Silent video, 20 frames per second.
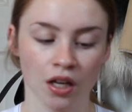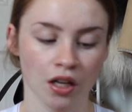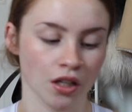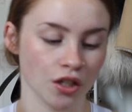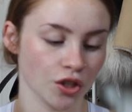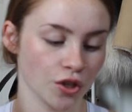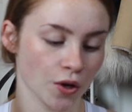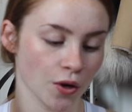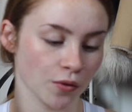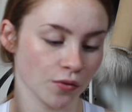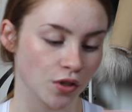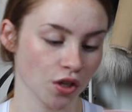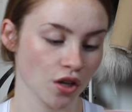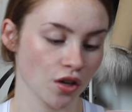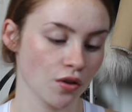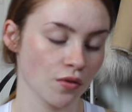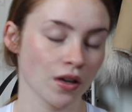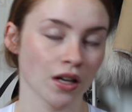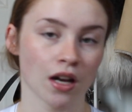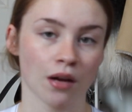in
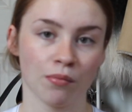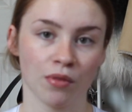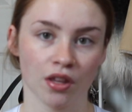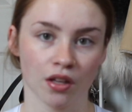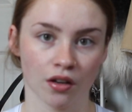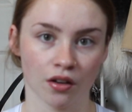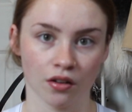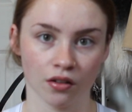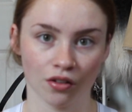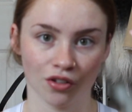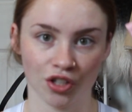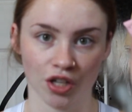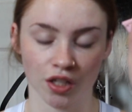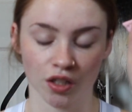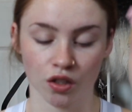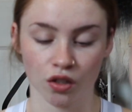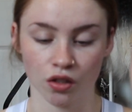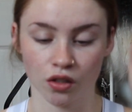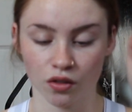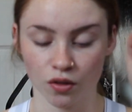202, and I'm in the
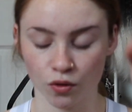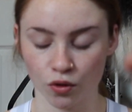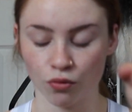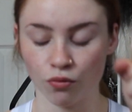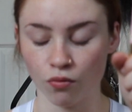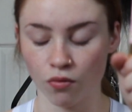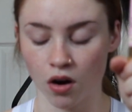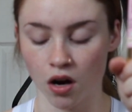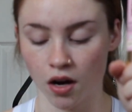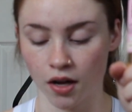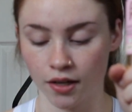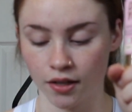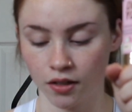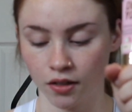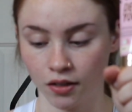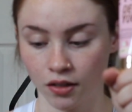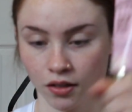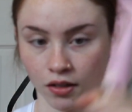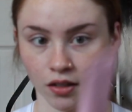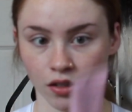shade
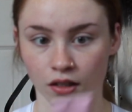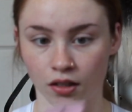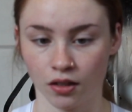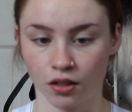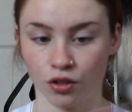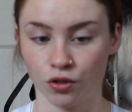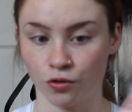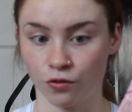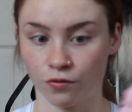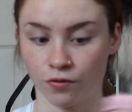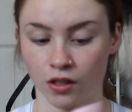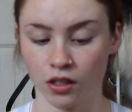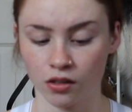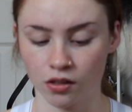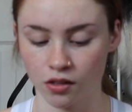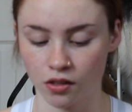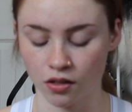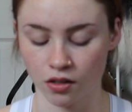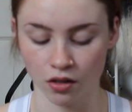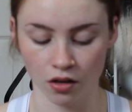Swan in the Too
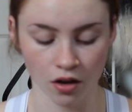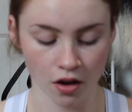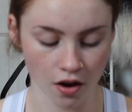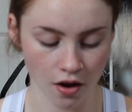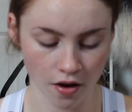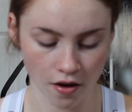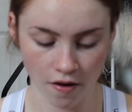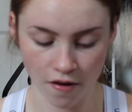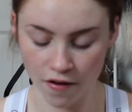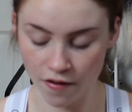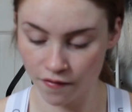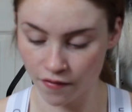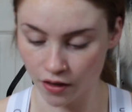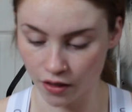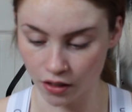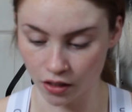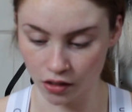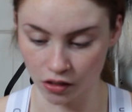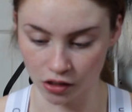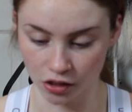Faced
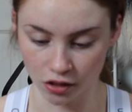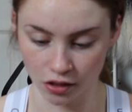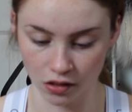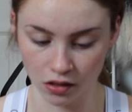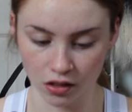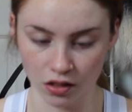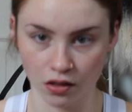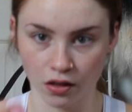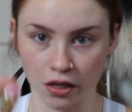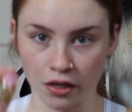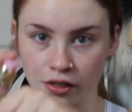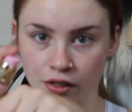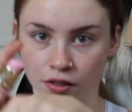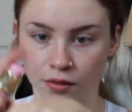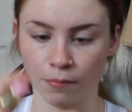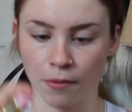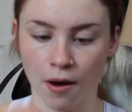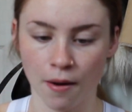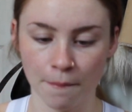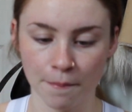foundation. So I
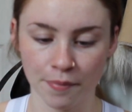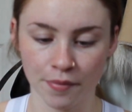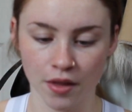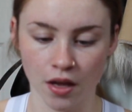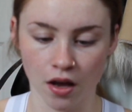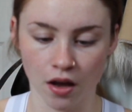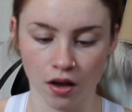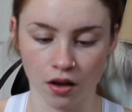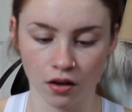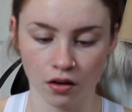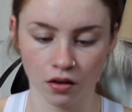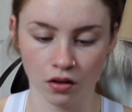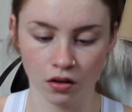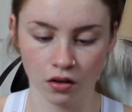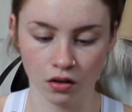just pump that